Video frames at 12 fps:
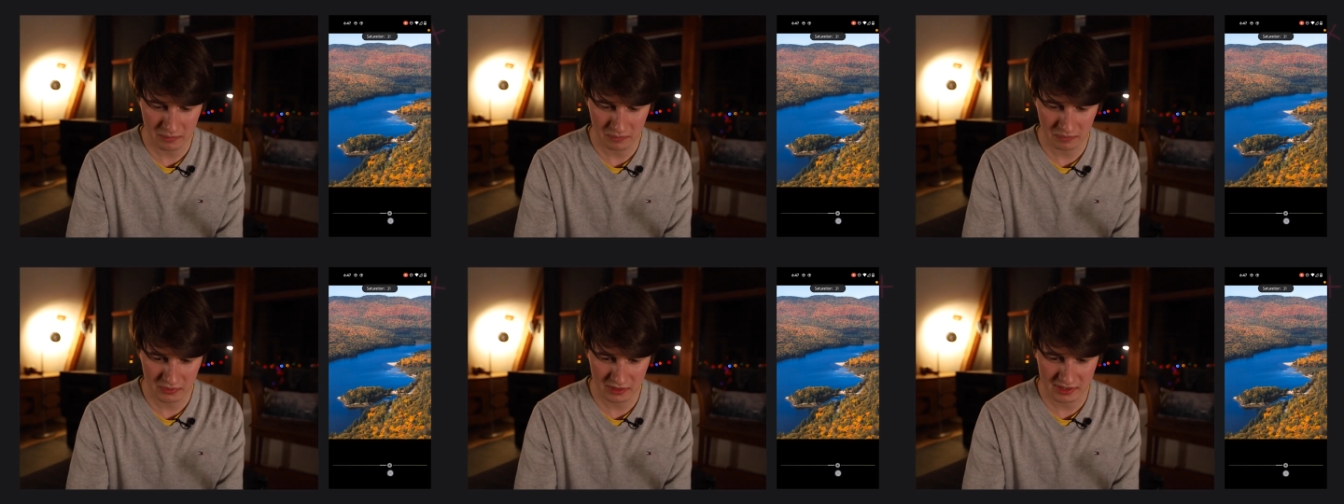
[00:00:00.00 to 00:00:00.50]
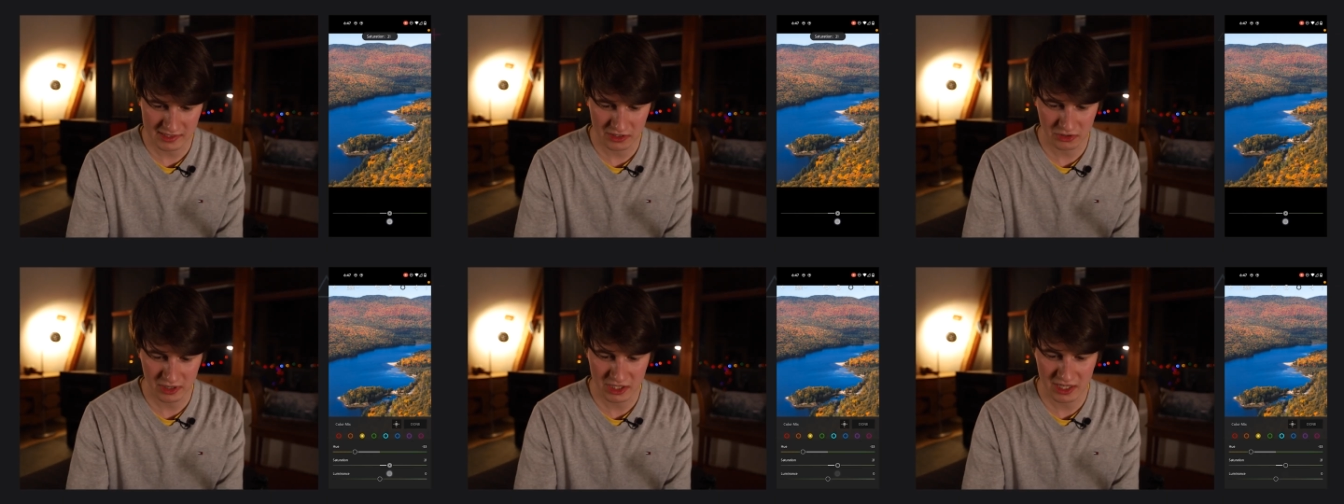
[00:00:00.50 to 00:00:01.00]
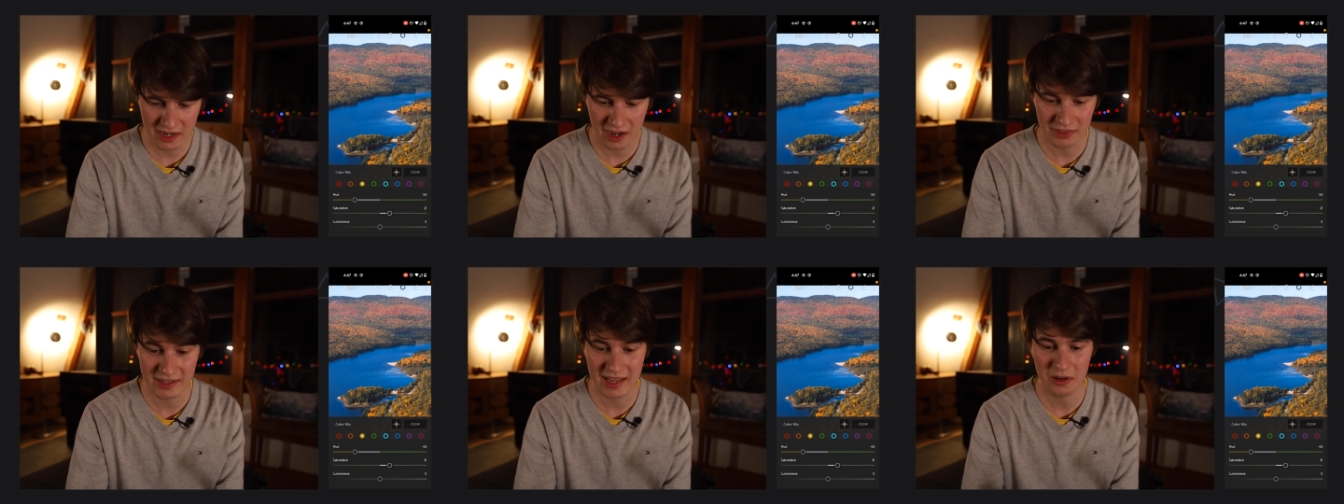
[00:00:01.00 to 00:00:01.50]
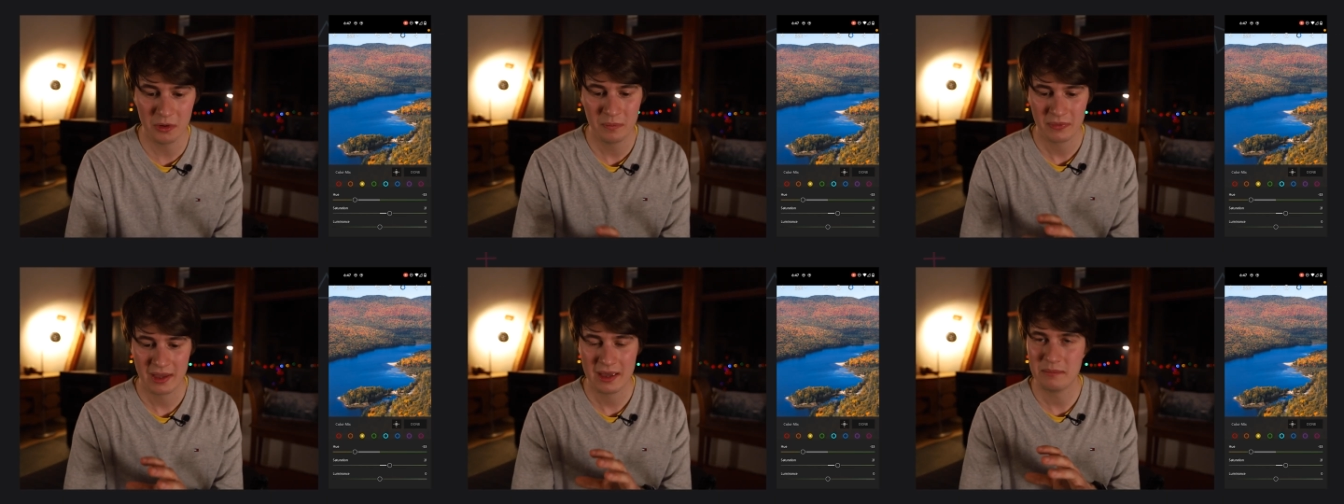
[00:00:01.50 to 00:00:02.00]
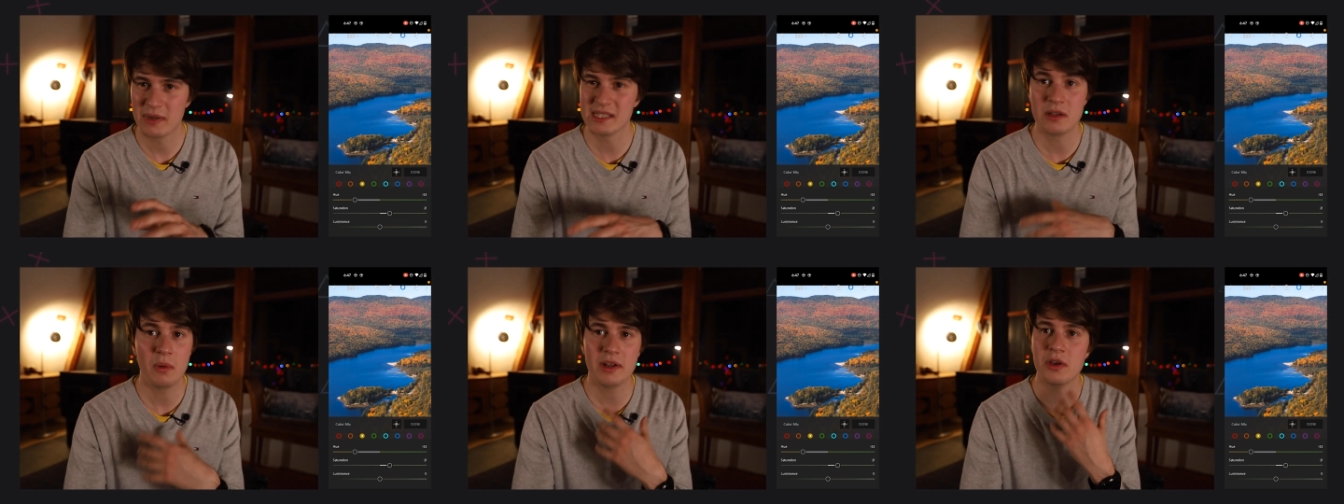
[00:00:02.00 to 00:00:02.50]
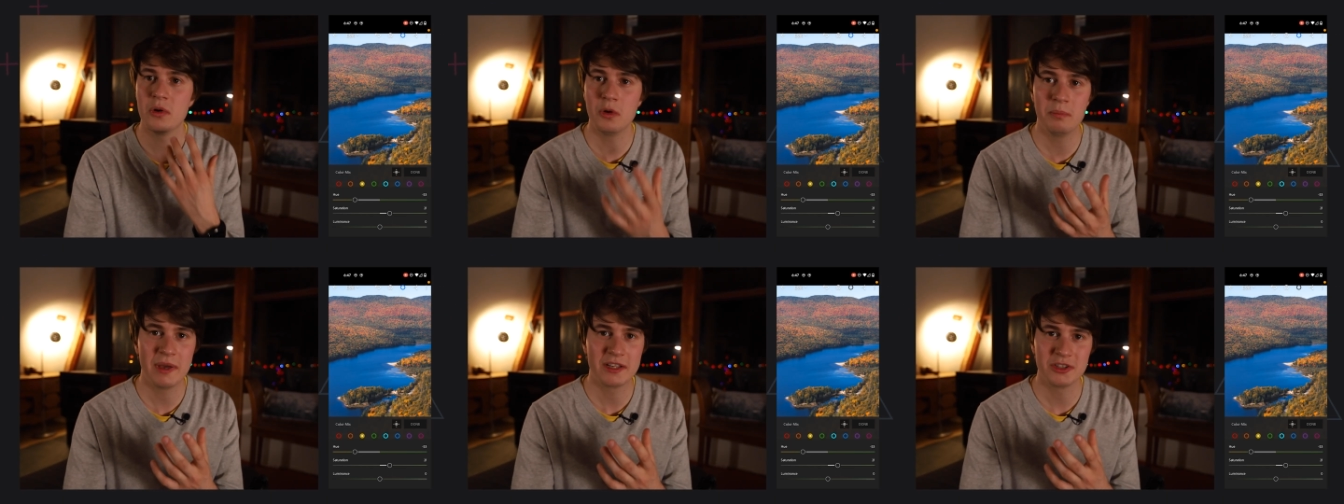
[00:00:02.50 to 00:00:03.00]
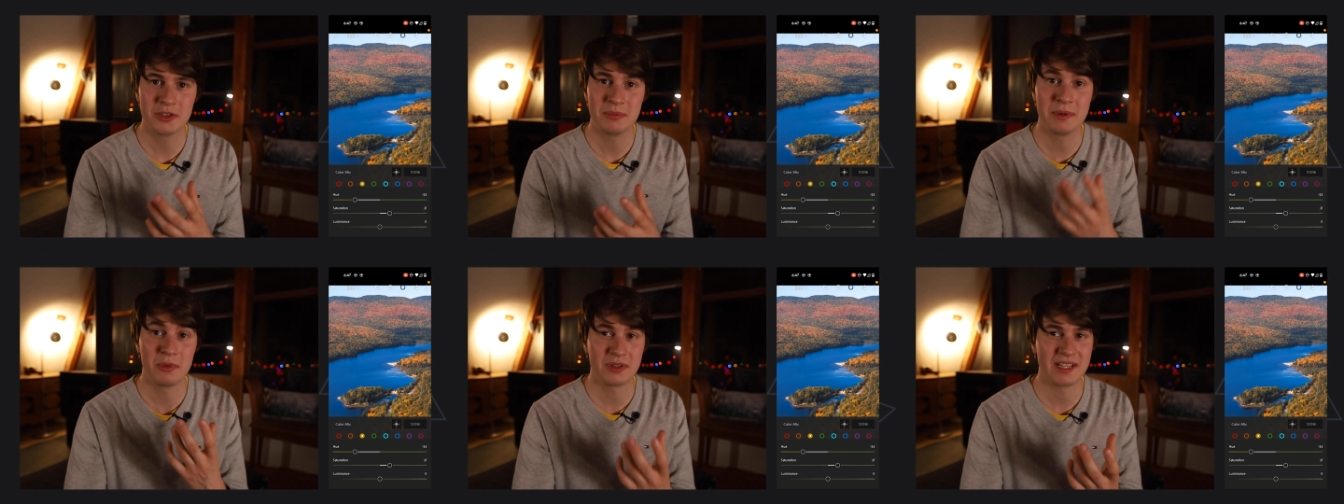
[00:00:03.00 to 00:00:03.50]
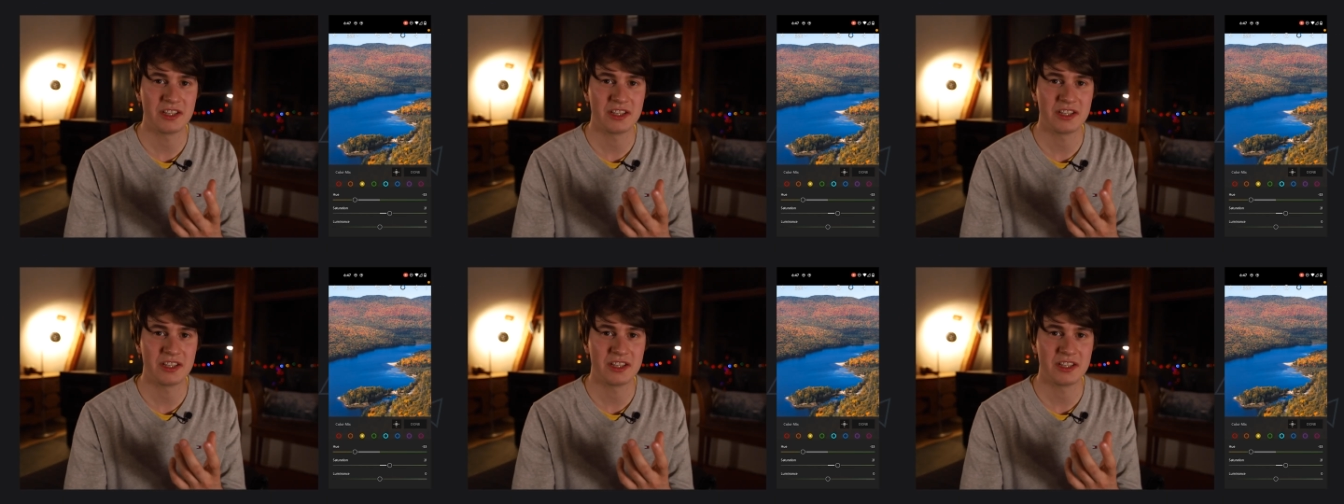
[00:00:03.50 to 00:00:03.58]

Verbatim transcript: up the saturation on the yellow because I don't want the whole picture to be more